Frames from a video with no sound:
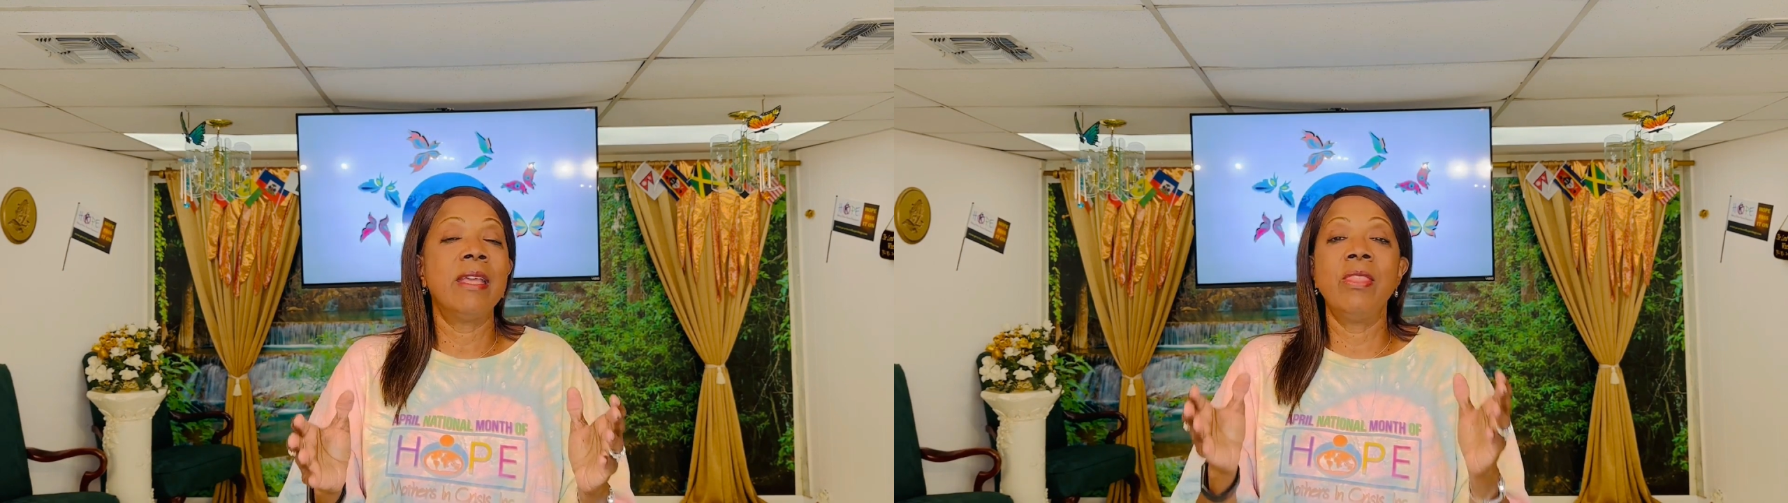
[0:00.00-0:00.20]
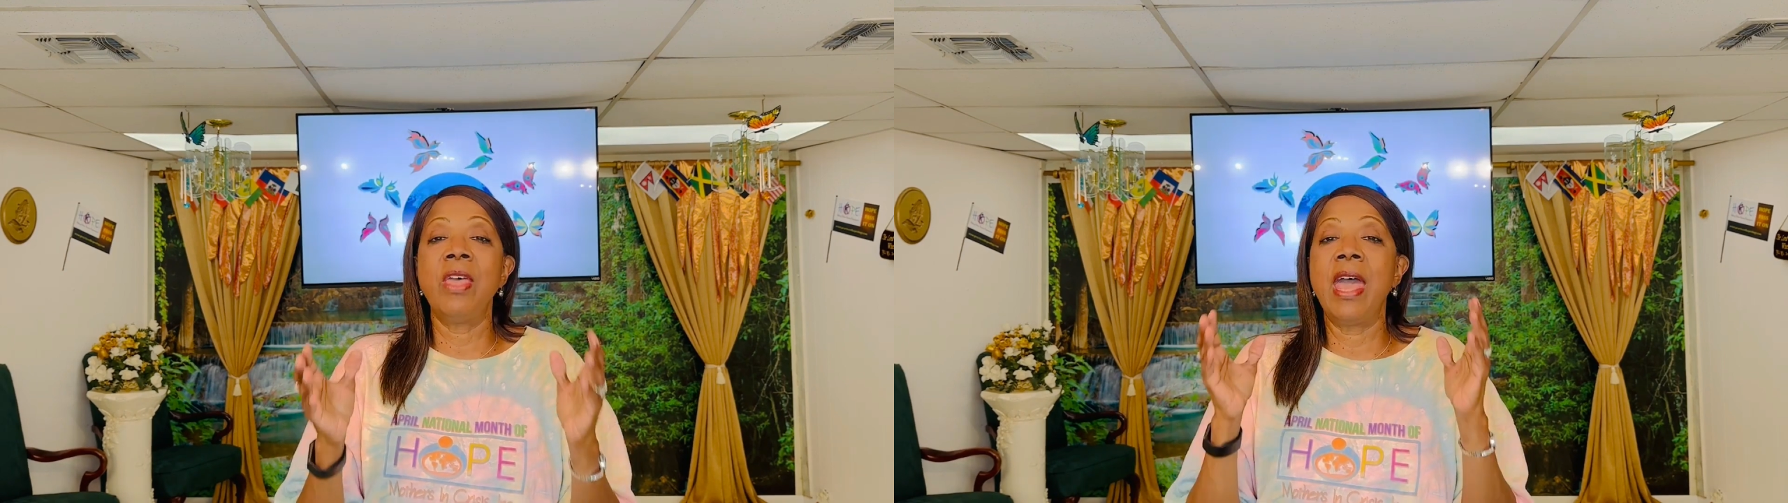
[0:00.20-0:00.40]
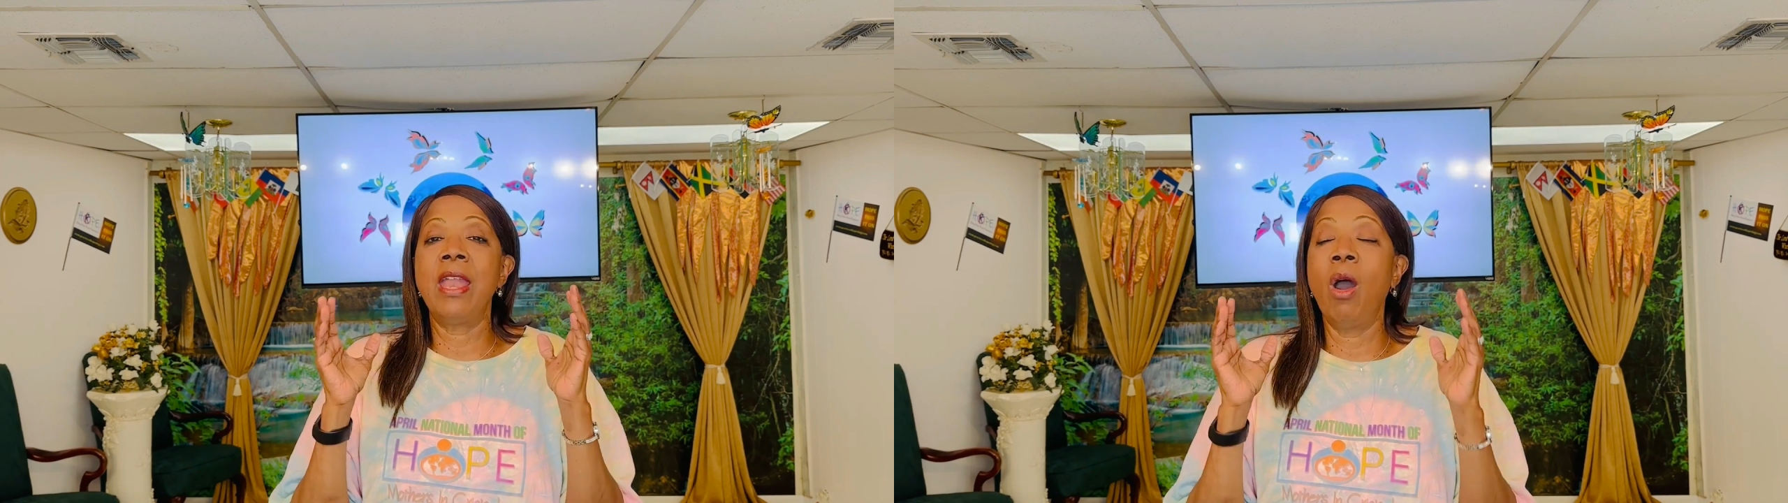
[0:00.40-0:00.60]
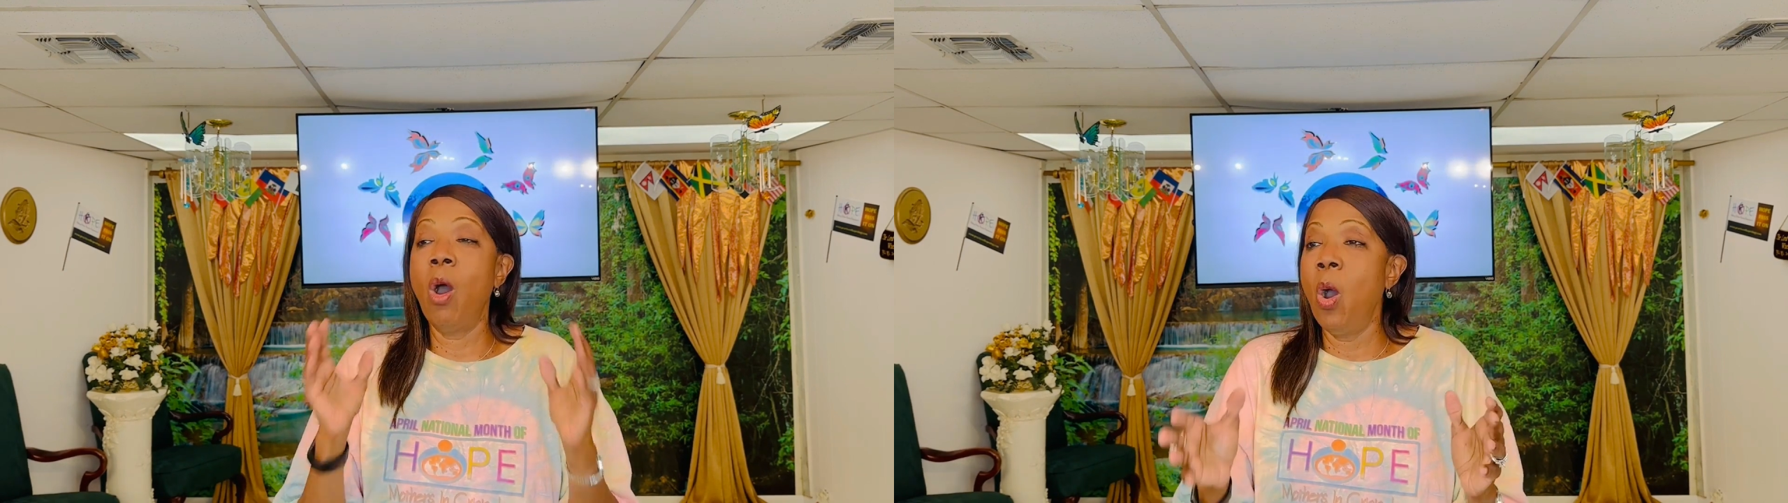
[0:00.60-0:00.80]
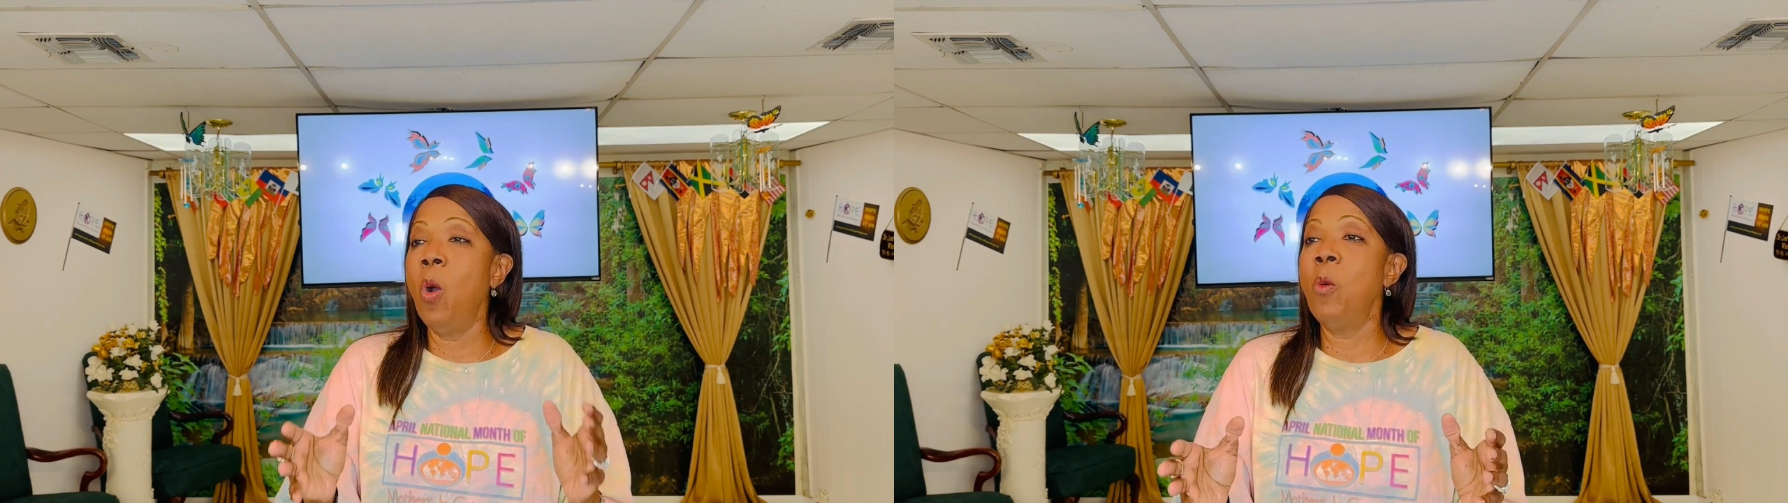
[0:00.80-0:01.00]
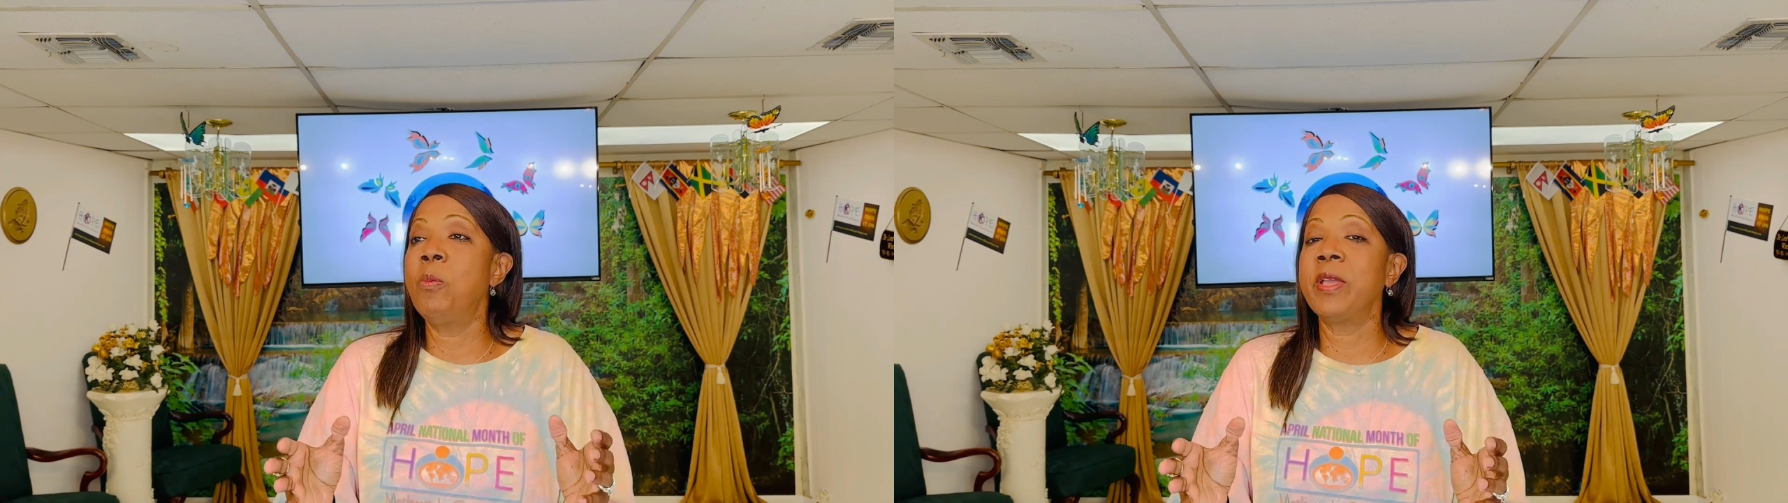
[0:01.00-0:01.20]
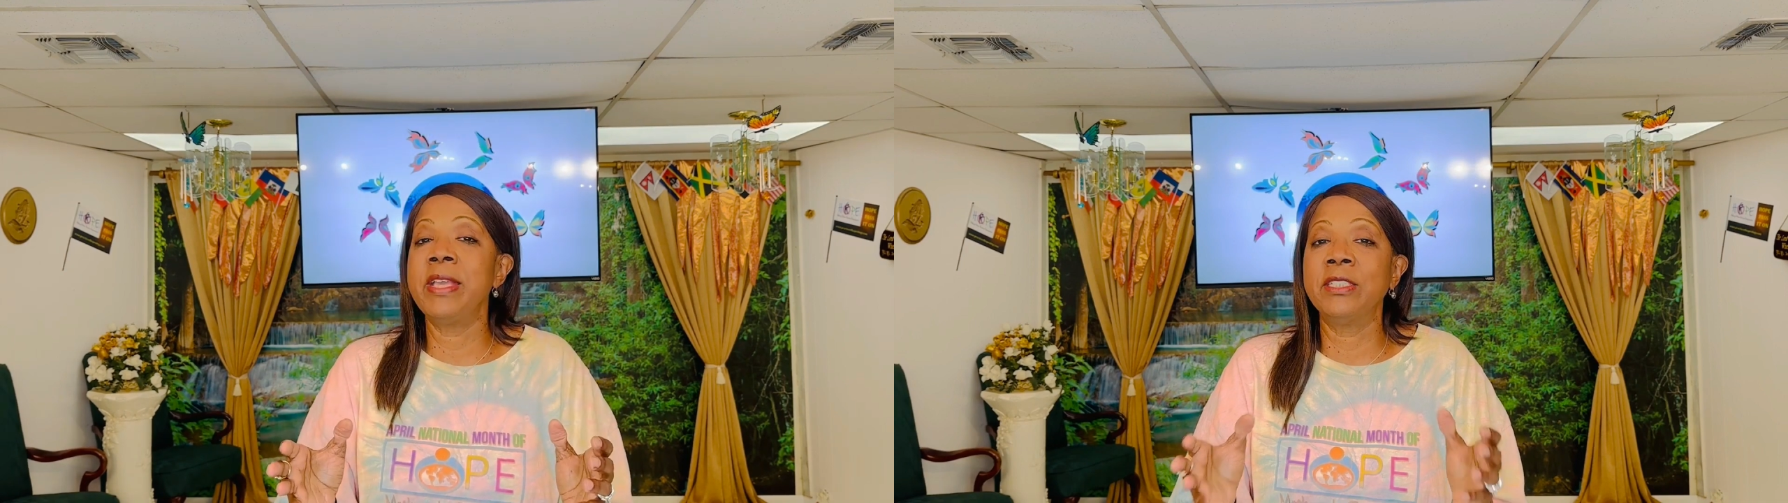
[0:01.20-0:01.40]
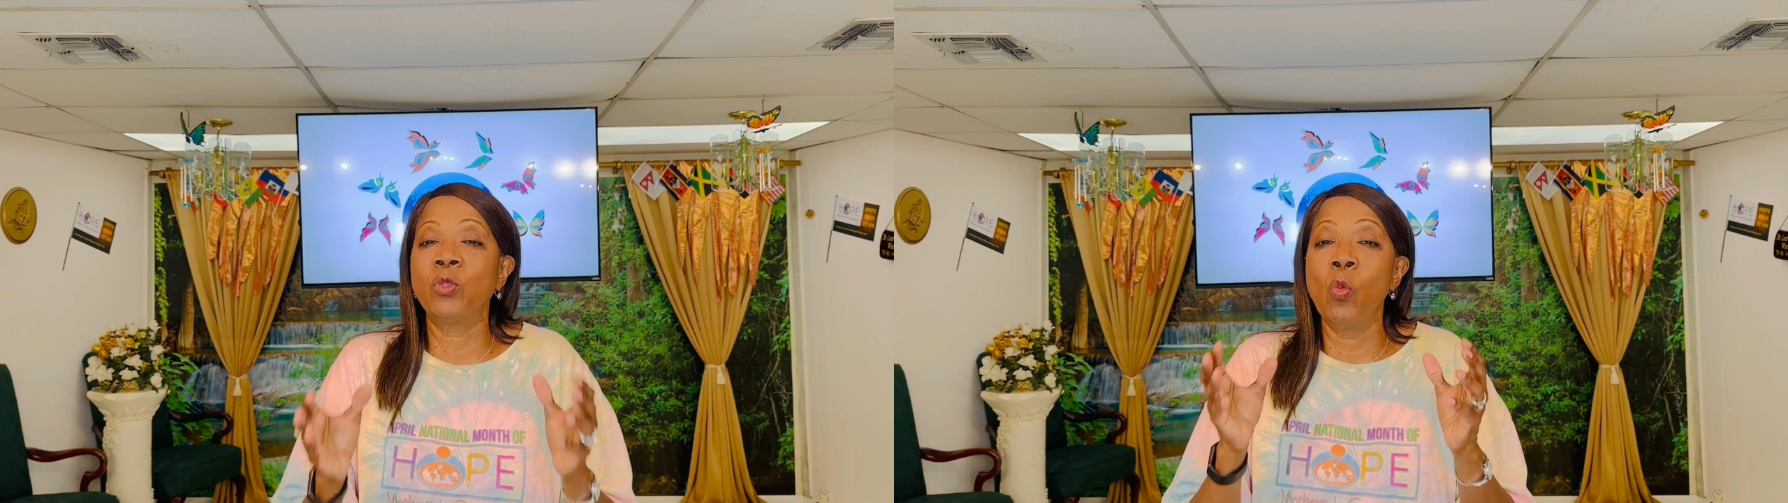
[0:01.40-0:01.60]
that hope is